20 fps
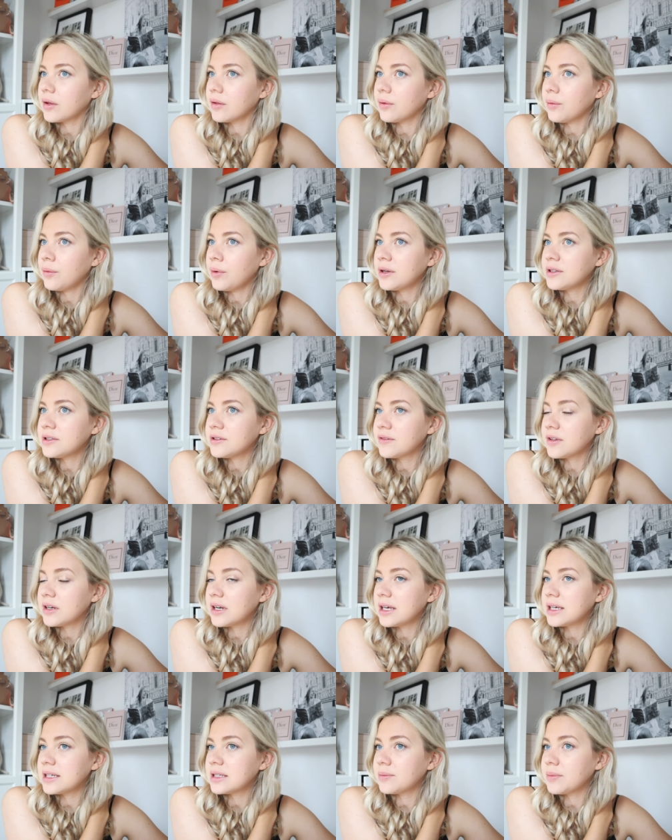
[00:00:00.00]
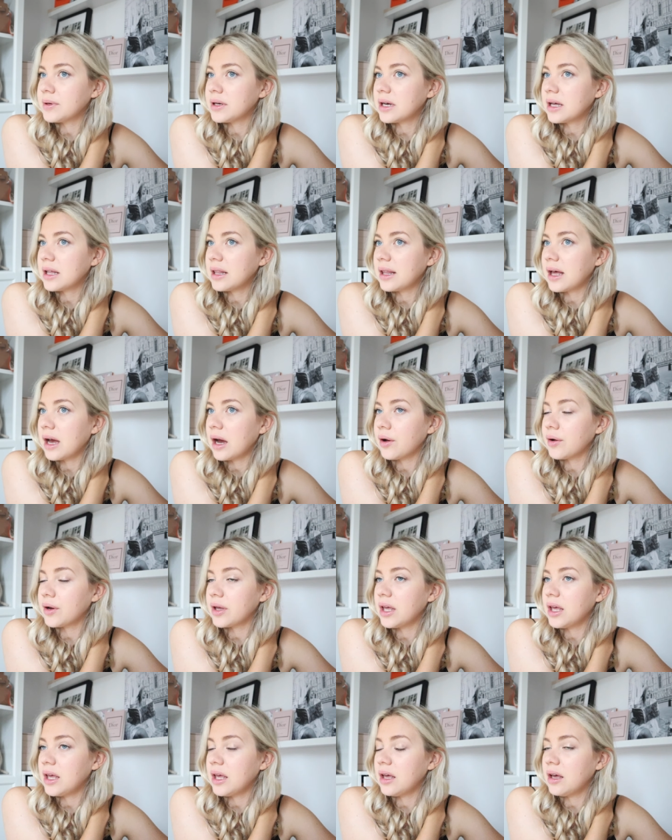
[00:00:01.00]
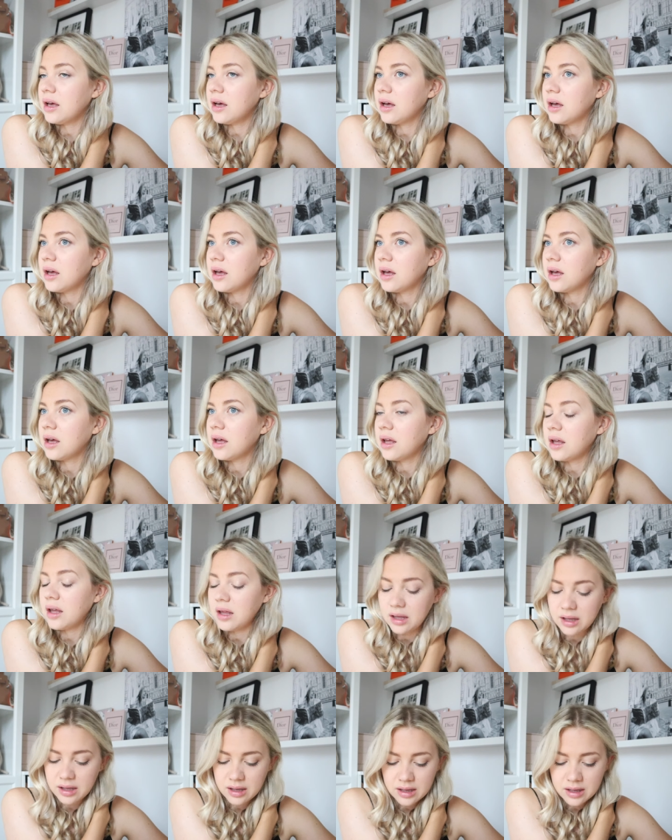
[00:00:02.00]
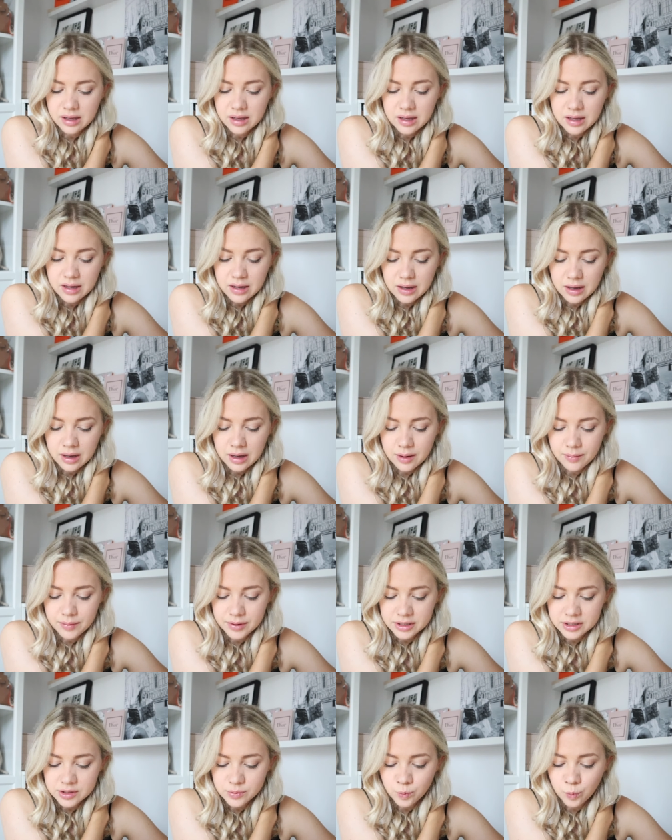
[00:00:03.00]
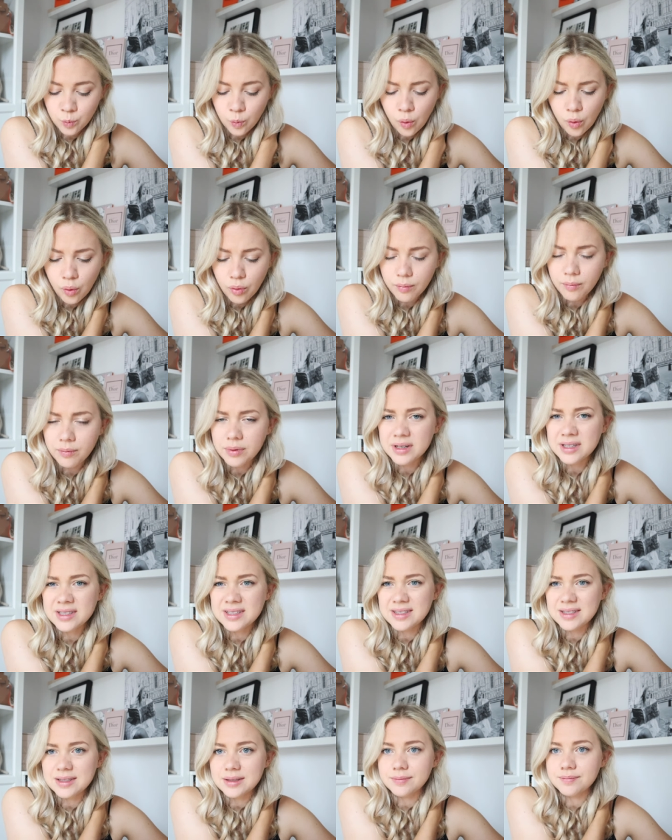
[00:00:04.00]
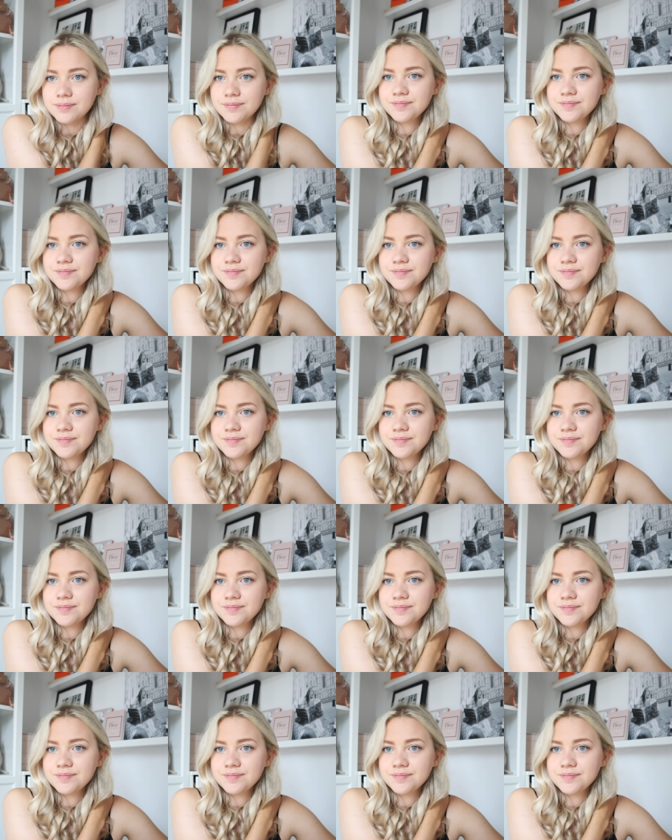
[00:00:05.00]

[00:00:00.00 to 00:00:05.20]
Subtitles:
the rest of the day is a bit cloudy, and it's warm, but it's